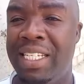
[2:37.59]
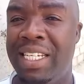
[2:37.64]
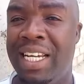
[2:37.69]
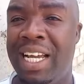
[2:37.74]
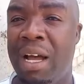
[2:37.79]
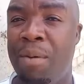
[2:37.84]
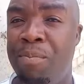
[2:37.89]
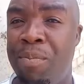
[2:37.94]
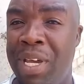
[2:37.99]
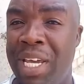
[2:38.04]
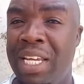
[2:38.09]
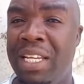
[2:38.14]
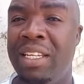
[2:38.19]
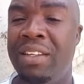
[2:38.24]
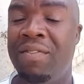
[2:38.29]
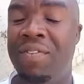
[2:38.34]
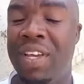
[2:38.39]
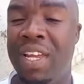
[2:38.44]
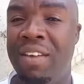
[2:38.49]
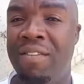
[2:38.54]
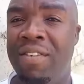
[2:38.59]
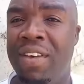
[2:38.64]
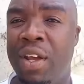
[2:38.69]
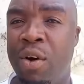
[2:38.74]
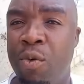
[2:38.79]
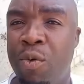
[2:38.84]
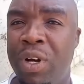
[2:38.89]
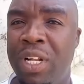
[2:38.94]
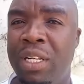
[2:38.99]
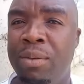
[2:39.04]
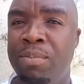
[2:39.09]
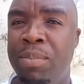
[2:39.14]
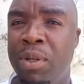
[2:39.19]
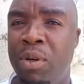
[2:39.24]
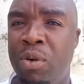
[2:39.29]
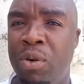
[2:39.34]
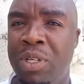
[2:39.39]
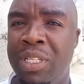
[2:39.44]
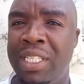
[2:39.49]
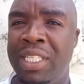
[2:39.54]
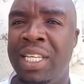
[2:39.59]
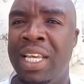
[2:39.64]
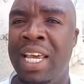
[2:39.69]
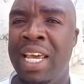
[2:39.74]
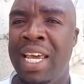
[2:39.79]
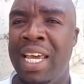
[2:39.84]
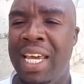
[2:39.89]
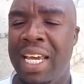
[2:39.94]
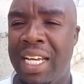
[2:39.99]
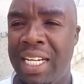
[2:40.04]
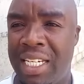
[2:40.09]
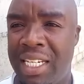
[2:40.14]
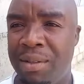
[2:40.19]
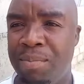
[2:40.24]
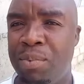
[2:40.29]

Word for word: She campaigned very, very well because uh,